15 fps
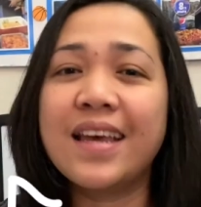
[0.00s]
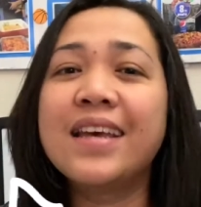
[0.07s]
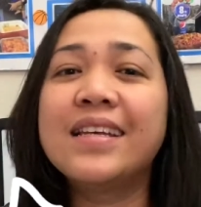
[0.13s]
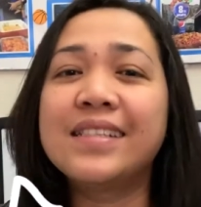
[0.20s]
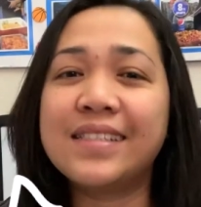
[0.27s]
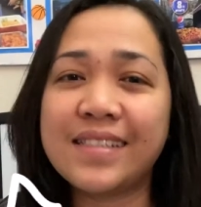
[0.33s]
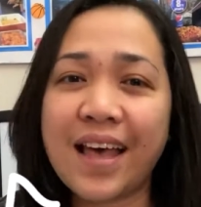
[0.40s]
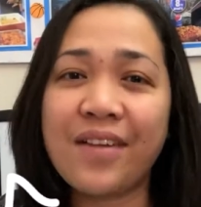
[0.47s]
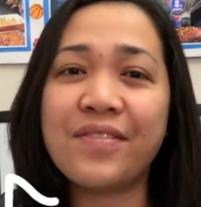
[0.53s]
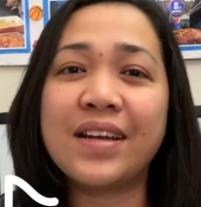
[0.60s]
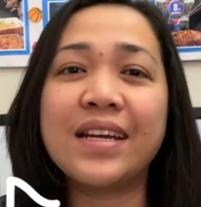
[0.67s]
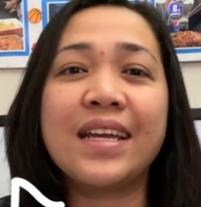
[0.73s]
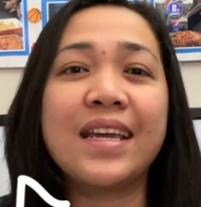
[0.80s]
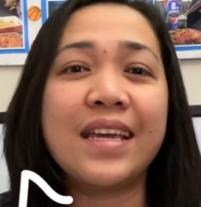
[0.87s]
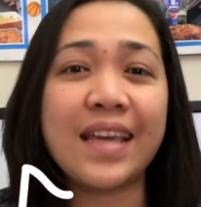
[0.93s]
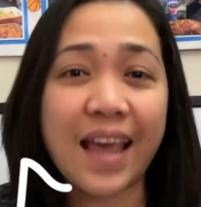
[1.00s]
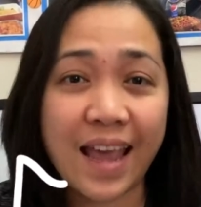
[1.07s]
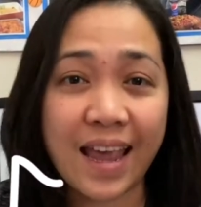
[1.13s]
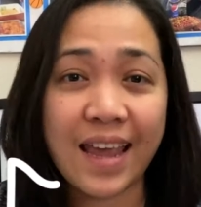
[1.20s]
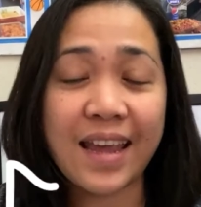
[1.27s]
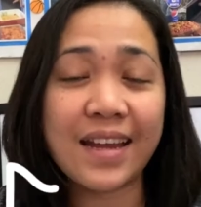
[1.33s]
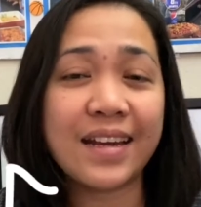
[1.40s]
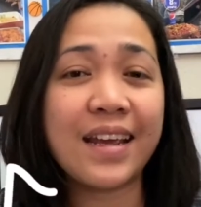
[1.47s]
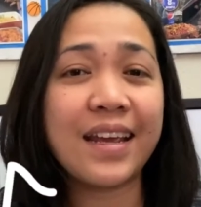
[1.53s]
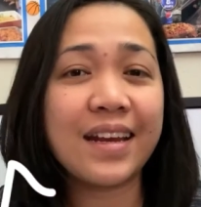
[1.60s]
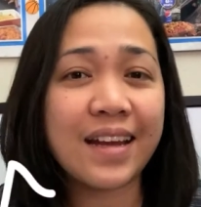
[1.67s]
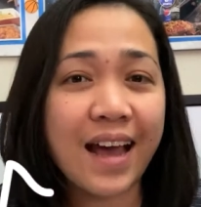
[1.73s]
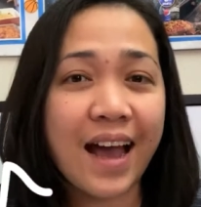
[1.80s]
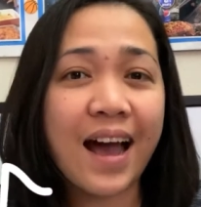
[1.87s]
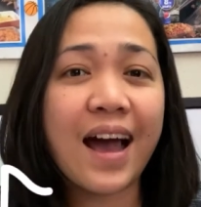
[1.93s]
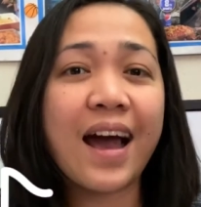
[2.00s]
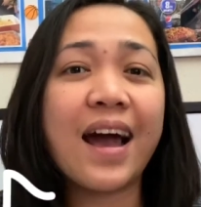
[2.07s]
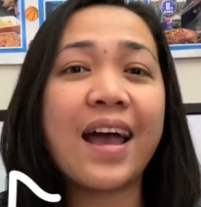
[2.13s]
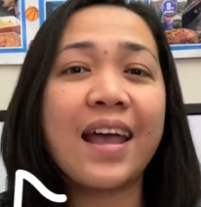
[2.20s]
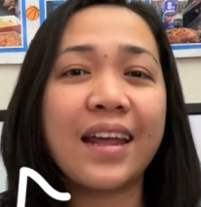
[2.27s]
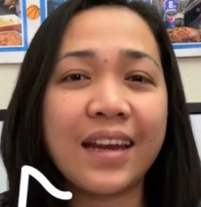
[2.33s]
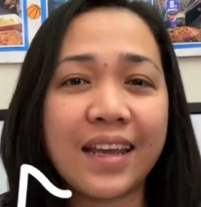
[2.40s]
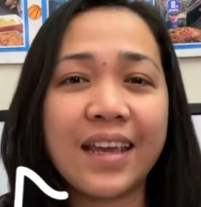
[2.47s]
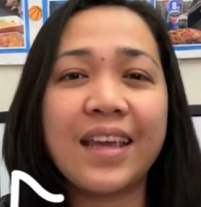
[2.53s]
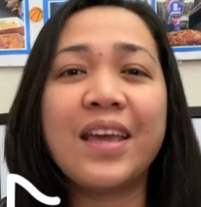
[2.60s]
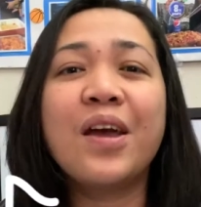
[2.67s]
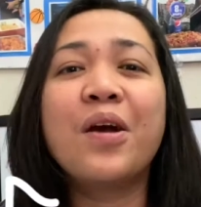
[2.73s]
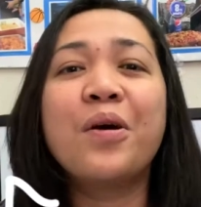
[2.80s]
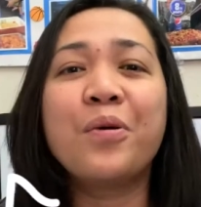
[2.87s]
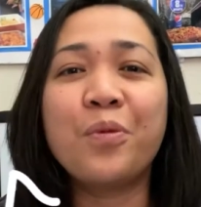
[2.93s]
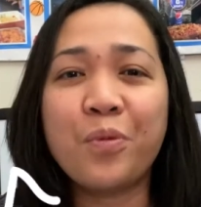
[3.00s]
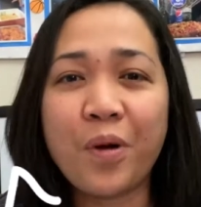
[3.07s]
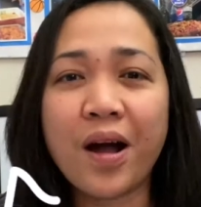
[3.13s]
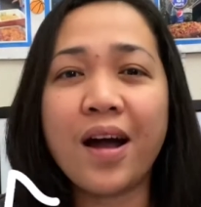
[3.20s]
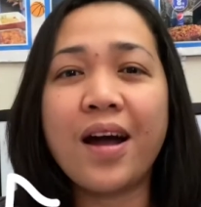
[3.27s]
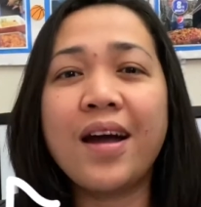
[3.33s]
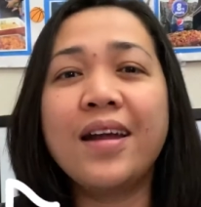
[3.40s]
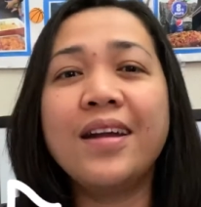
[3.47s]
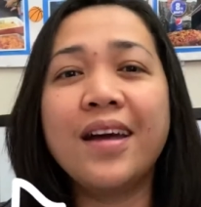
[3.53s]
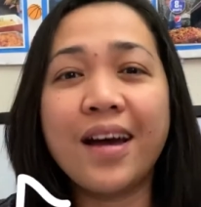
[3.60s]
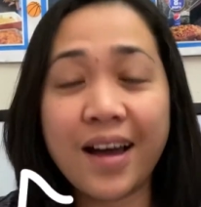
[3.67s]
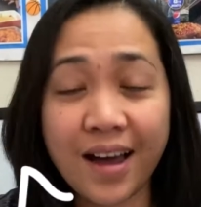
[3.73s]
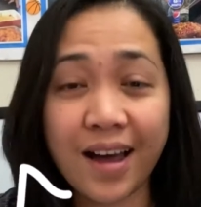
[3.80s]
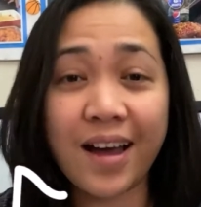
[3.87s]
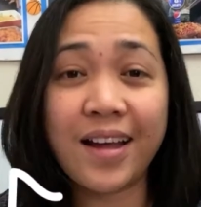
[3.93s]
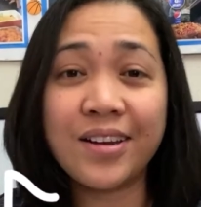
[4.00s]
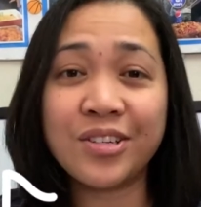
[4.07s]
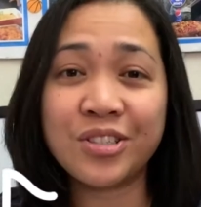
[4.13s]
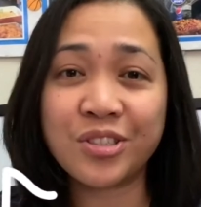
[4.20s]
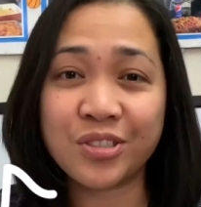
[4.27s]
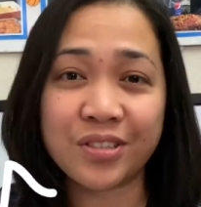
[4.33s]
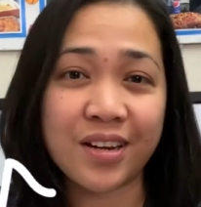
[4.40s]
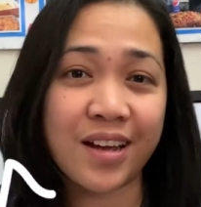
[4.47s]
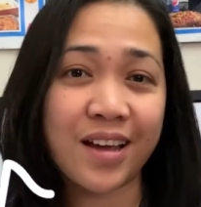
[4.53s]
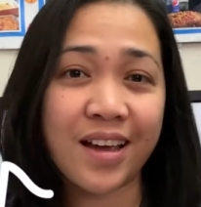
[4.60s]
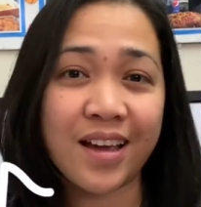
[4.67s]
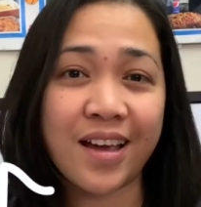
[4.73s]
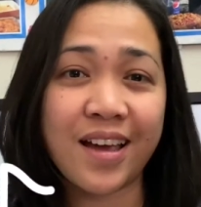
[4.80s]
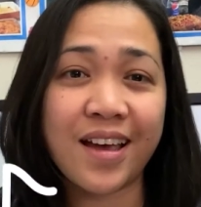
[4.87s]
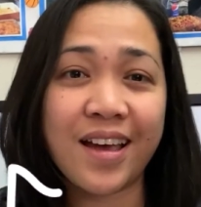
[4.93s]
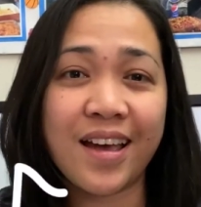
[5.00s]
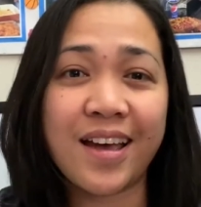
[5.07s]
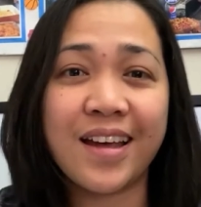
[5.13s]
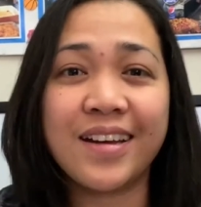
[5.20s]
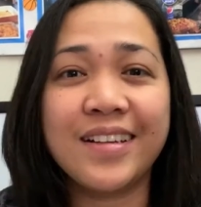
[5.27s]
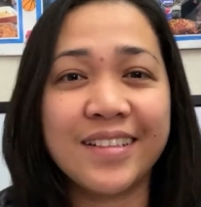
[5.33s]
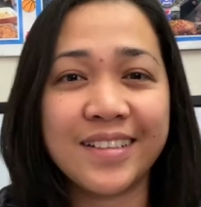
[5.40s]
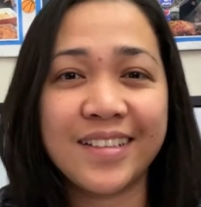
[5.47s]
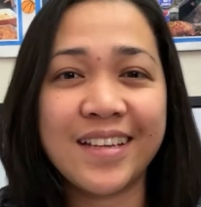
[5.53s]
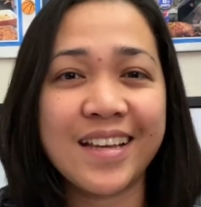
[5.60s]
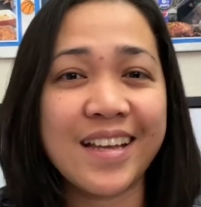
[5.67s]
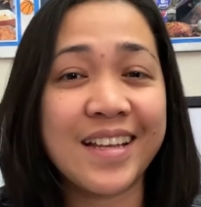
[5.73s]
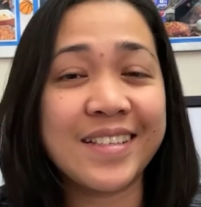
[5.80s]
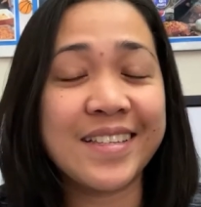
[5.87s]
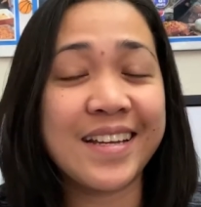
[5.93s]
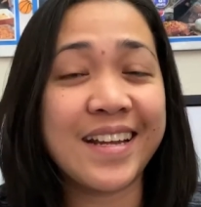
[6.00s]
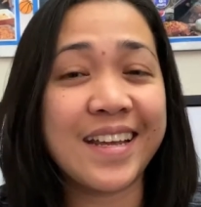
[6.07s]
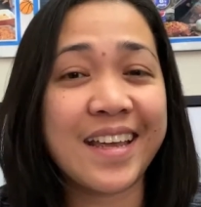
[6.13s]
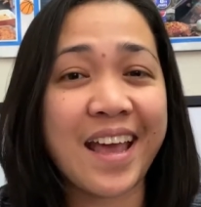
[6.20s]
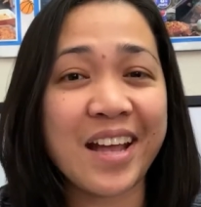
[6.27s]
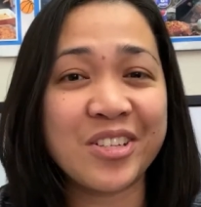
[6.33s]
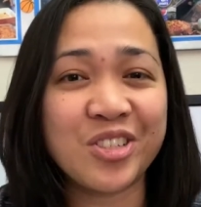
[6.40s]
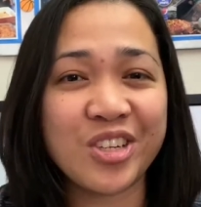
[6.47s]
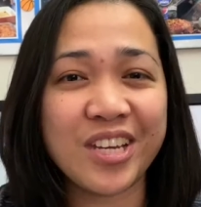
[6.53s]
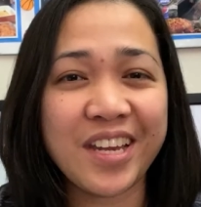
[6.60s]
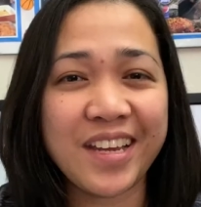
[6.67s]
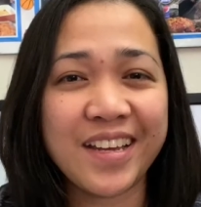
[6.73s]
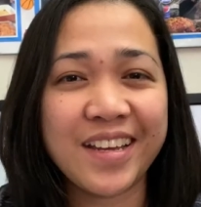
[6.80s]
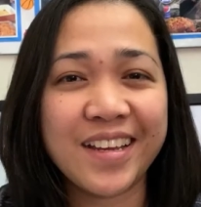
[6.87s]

70, 80, 90, 100. Isn't it catchy?